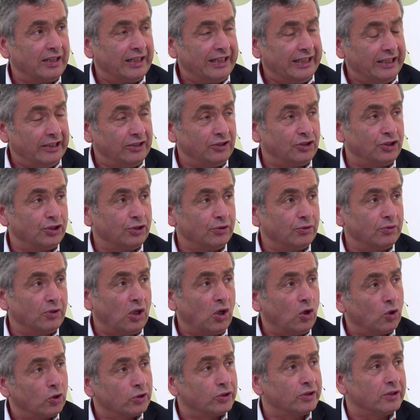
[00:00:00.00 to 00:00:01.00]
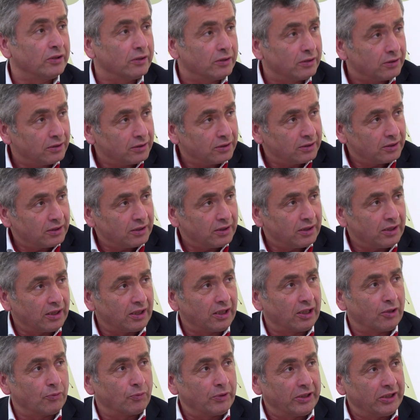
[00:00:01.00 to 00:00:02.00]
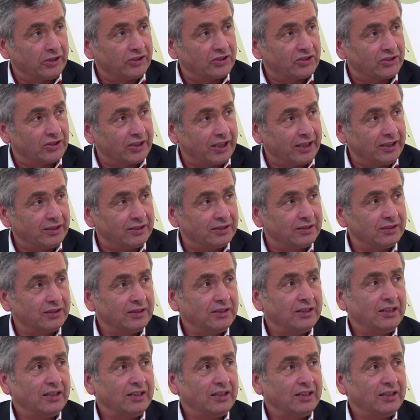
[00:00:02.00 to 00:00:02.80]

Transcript: into older real estate,